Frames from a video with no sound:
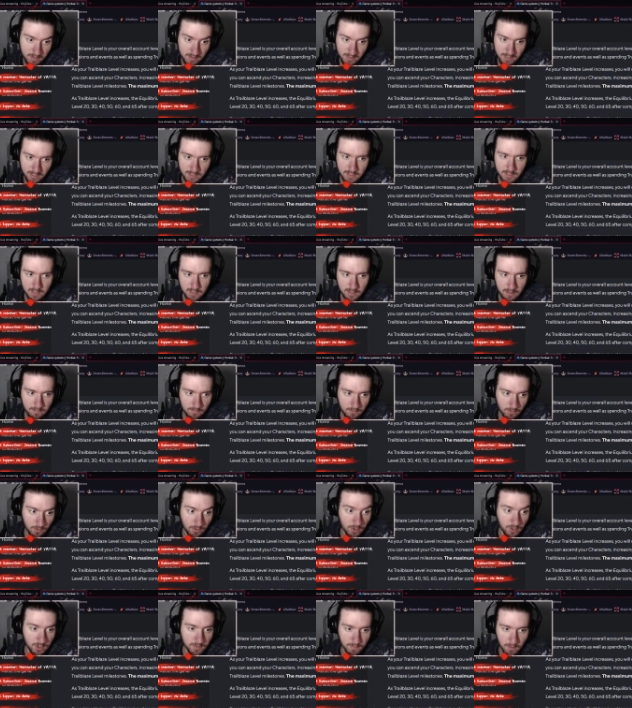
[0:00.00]
60,
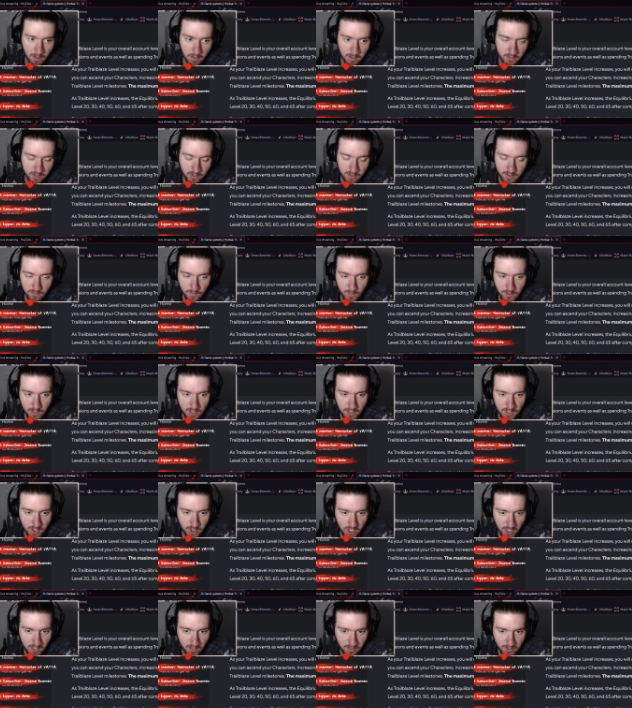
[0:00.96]
all those milestones are when you
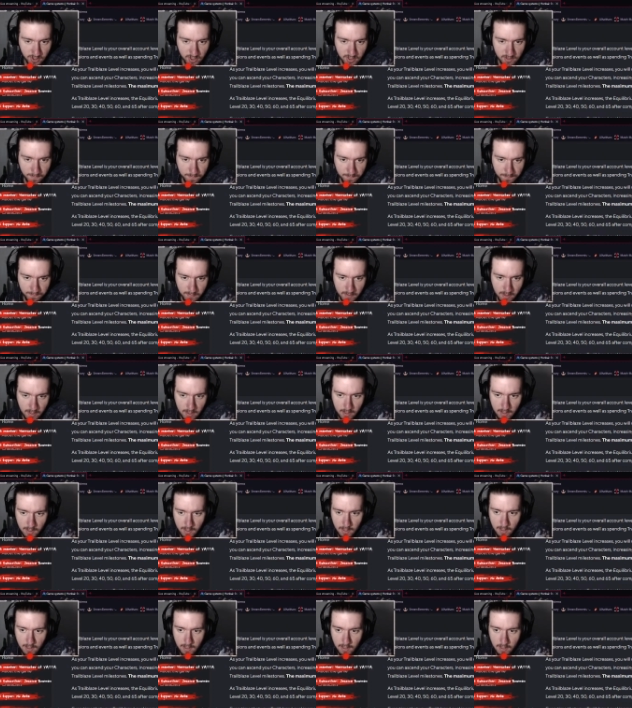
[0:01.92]
get challenges.
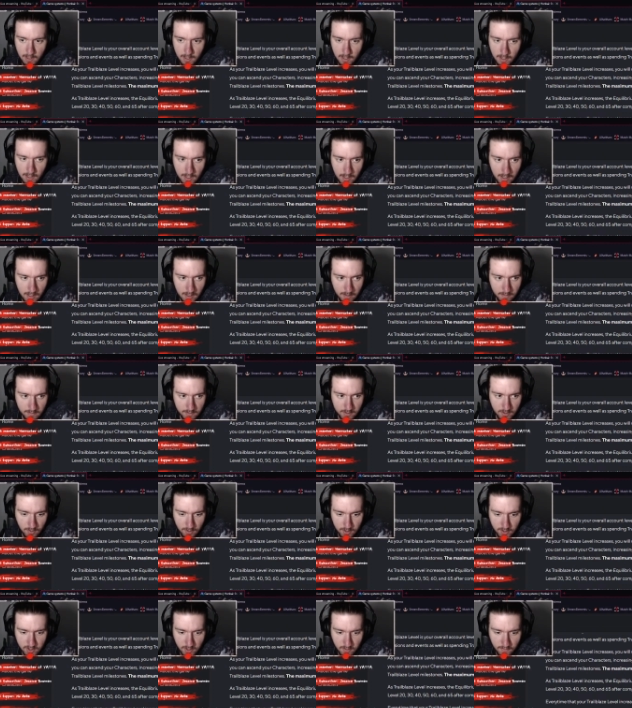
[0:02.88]
Uh, so
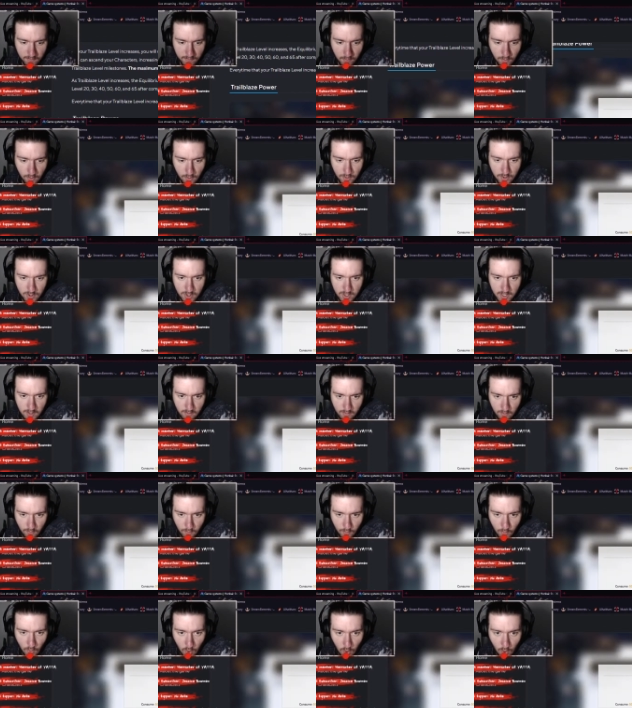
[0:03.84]
on and so forth. You get
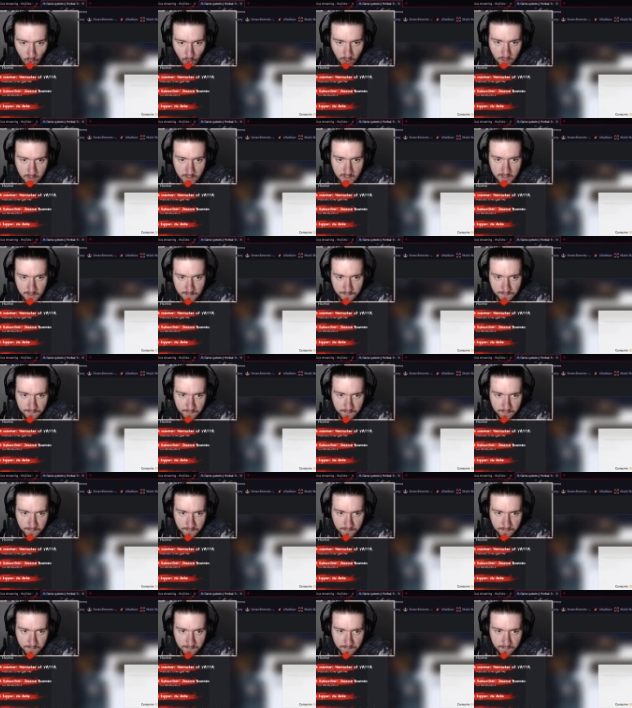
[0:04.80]
rewards.